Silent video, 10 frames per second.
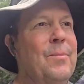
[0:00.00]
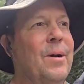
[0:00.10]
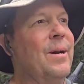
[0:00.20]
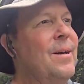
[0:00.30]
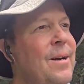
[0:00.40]
but
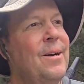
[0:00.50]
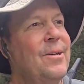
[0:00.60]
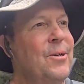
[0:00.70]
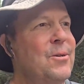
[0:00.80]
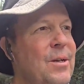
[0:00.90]

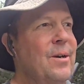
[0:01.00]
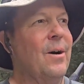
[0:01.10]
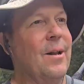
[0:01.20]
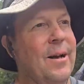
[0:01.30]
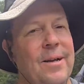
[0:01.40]
usually
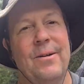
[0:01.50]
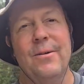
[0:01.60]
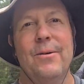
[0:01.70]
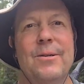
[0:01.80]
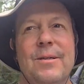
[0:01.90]
all I can do
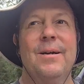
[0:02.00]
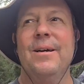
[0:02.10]
is